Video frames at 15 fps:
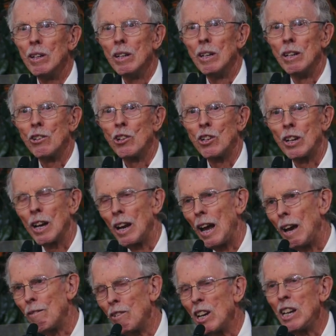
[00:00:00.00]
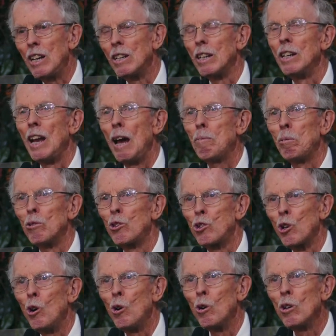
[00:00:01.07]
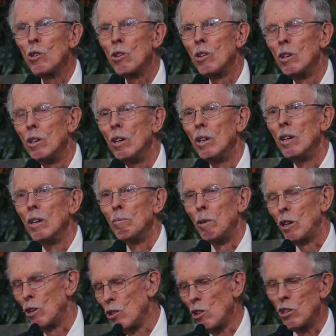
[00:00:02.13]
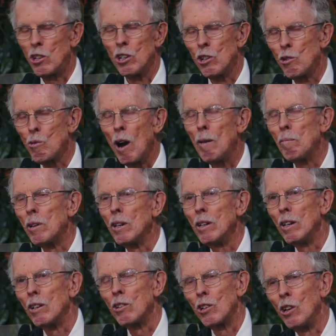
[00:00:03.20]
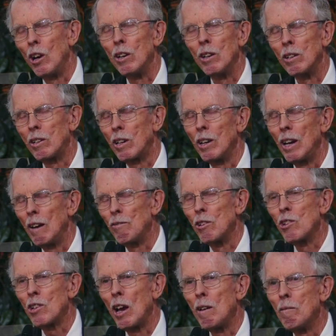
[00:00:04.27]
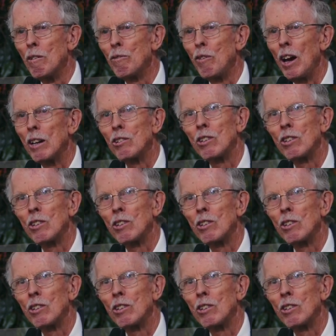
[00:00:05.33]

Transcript: It's going to have little in apple sauce because it's disrupted. It's not going to have the same effect.